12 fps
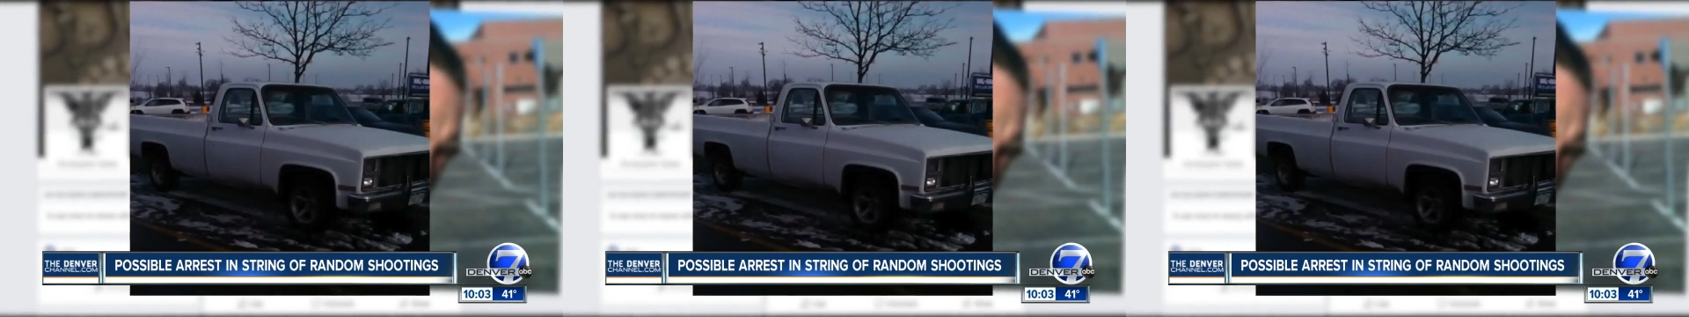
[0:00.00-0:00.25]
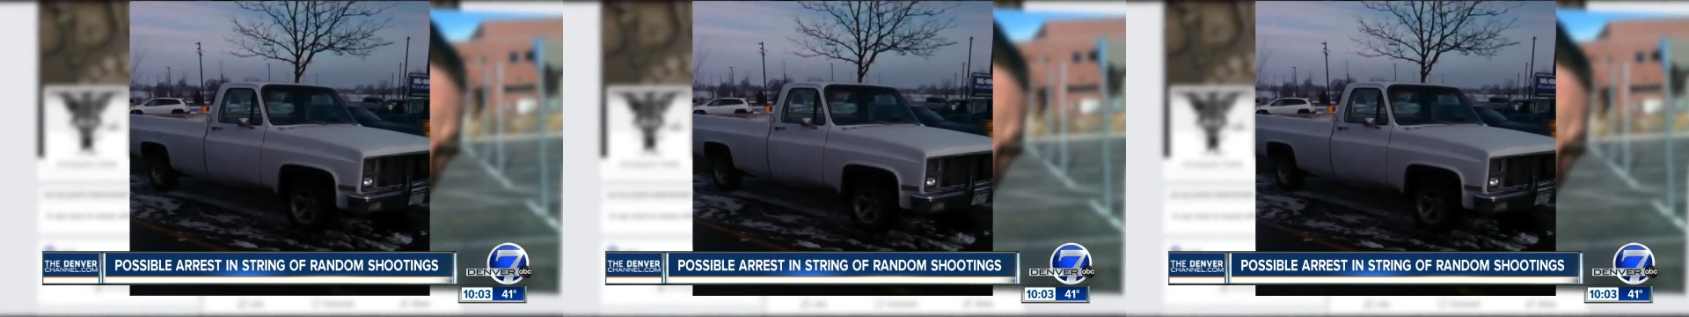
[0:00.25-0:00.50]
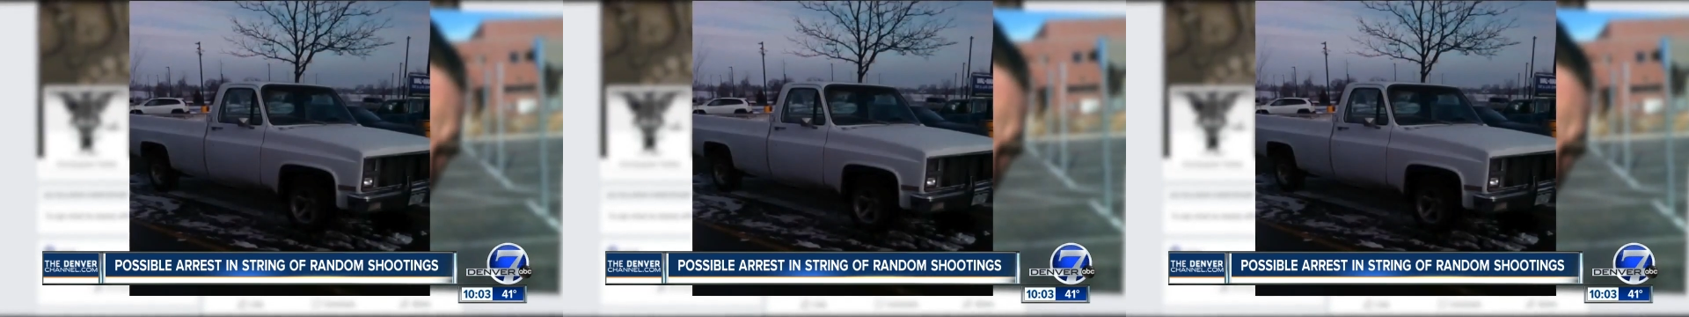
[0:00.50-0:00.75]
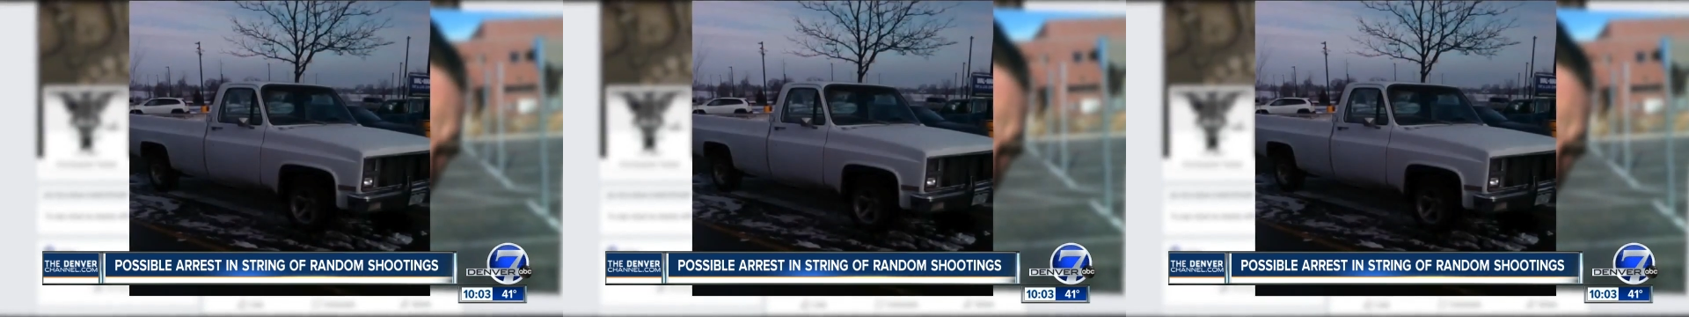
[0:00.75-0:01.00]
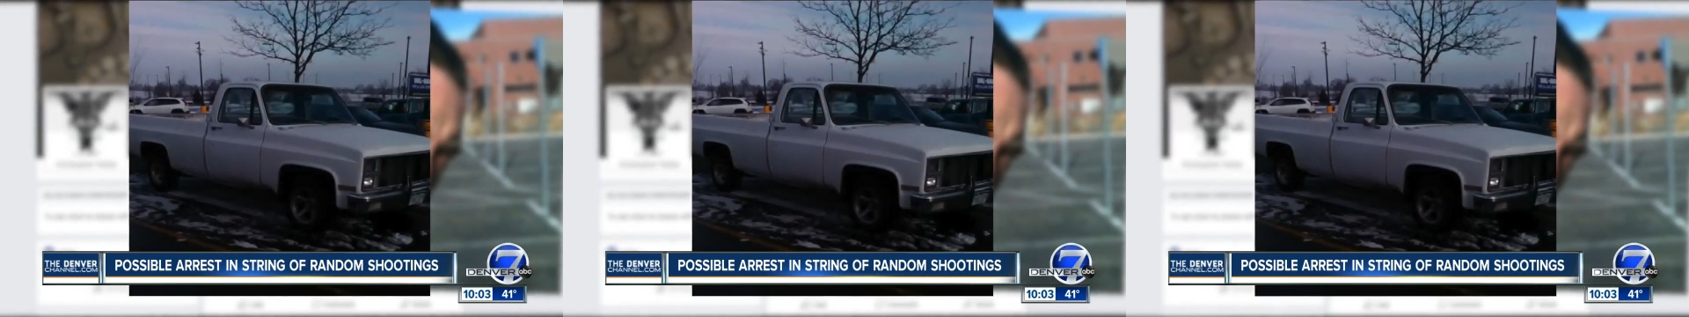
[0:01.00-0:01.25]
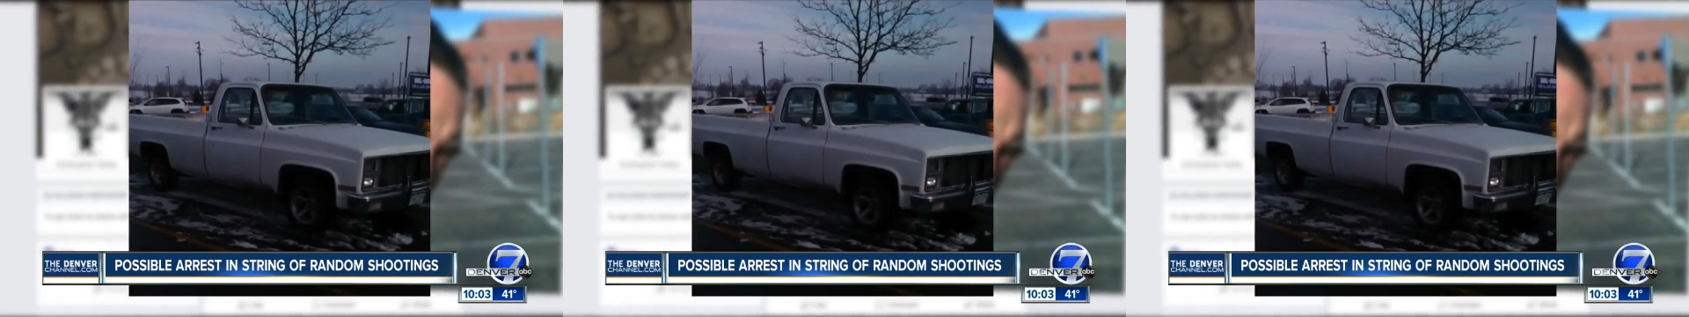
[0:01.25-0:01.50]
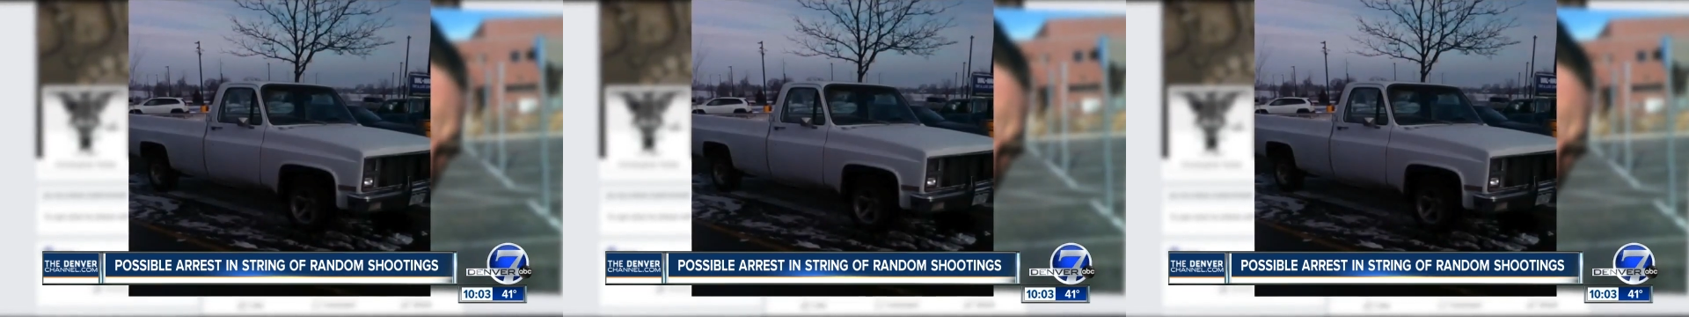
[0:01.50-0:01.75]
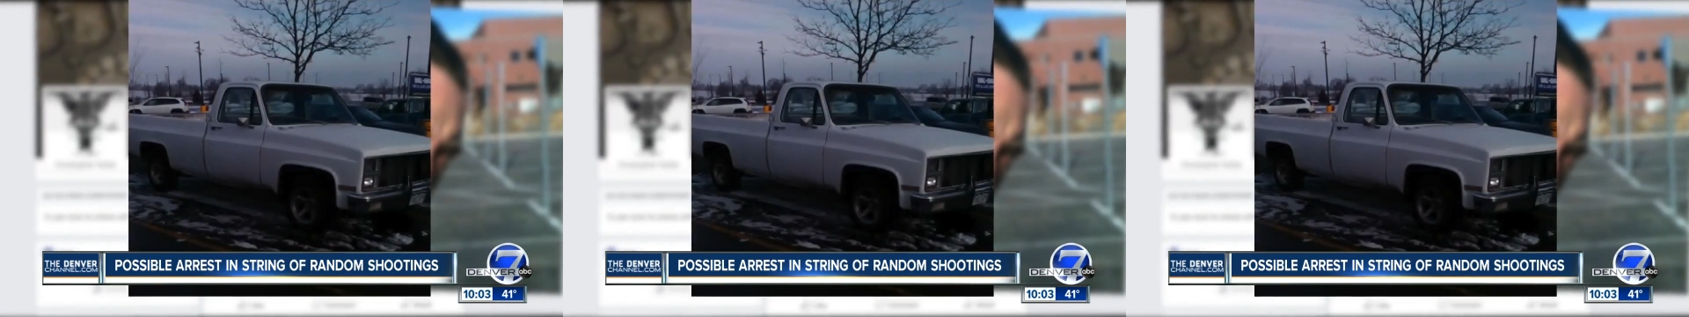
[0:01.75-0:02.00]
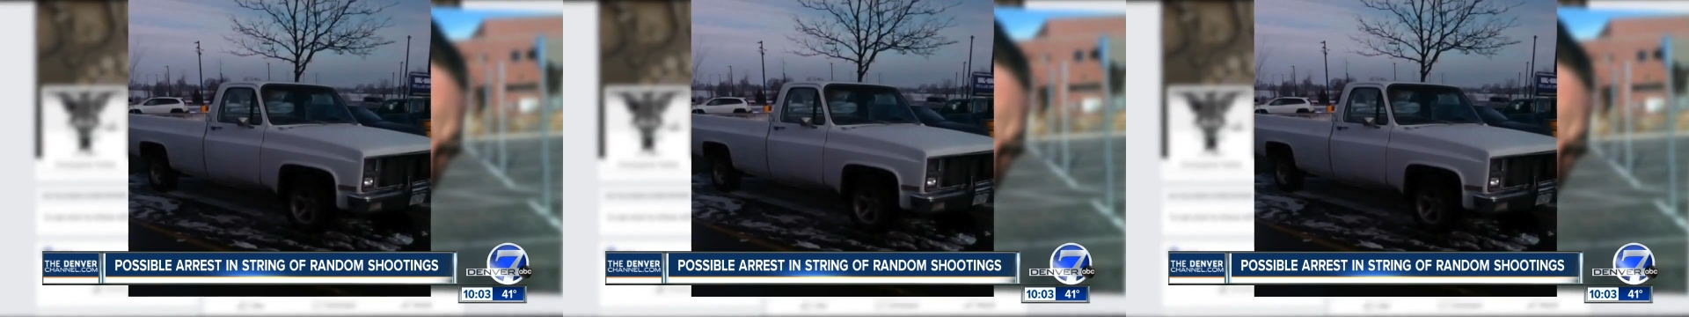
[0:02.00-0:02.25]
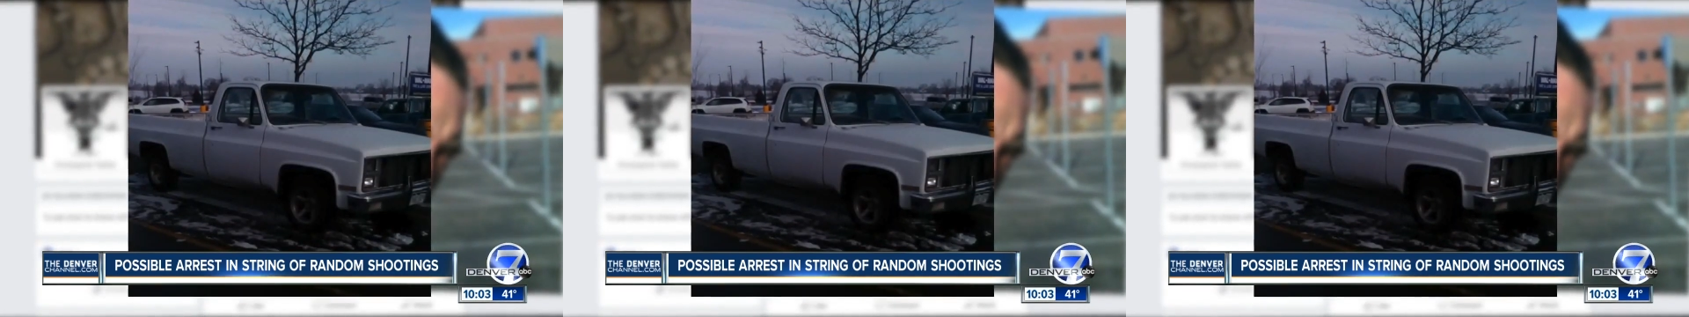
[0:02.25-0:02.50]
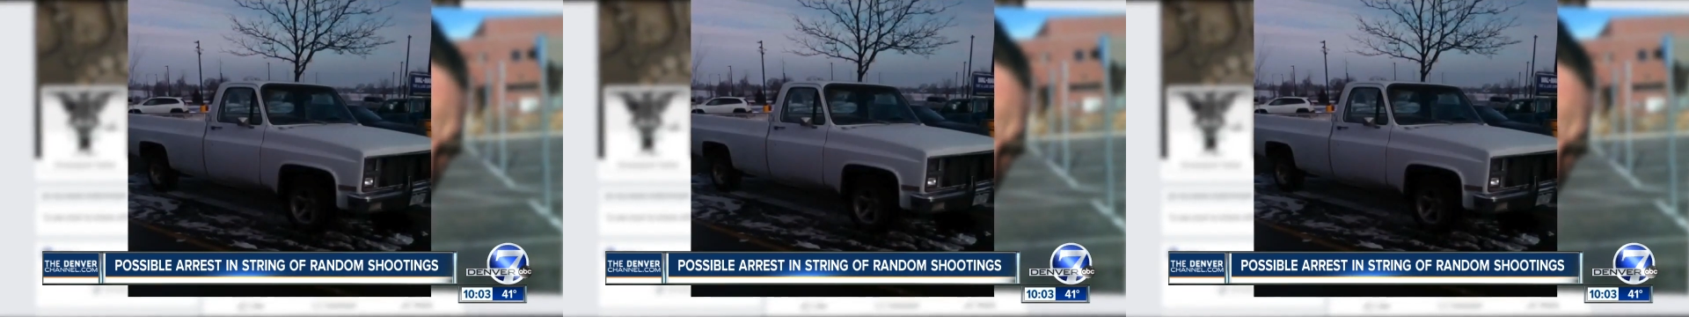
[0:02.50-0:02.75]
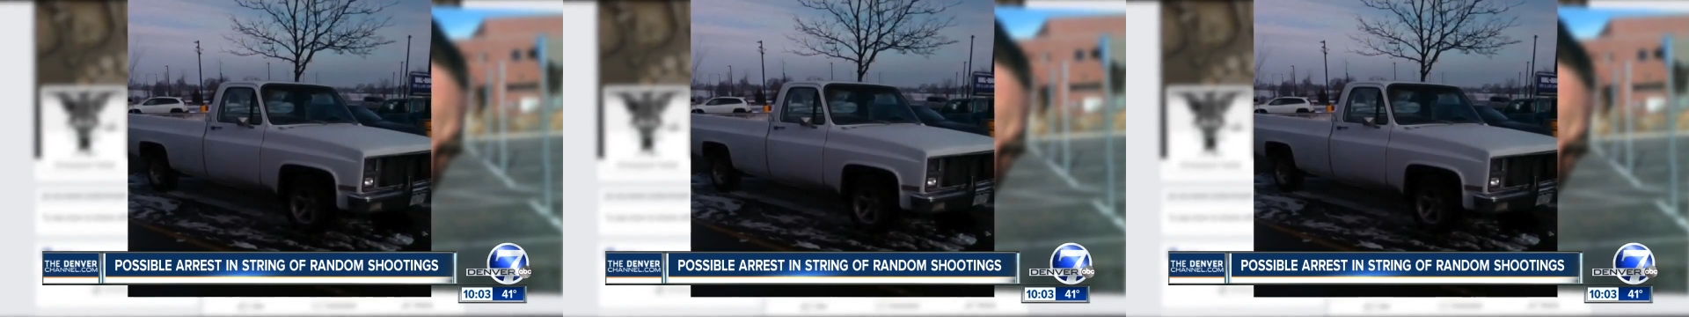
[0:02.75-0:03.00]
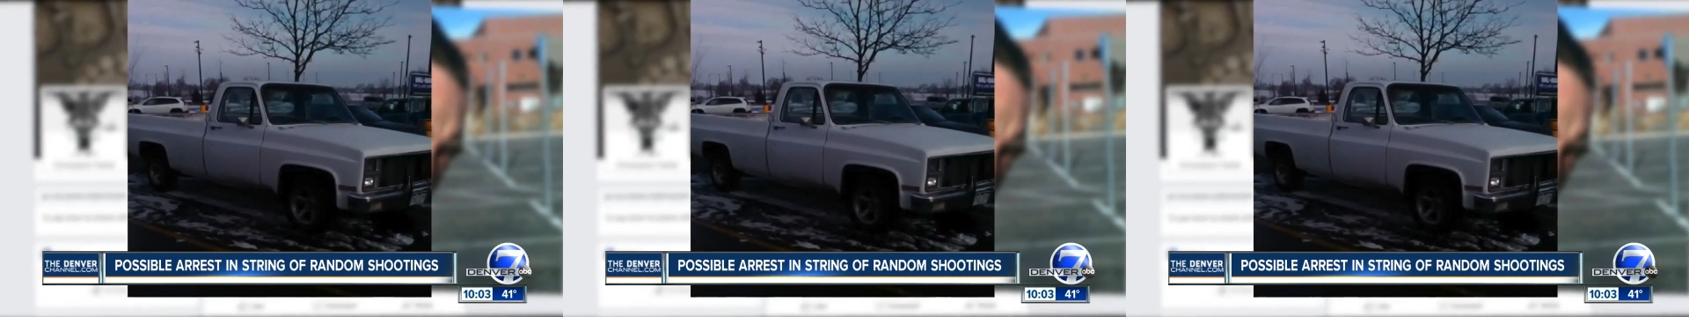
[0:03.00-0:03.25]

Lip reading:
[unreadable: no face in view]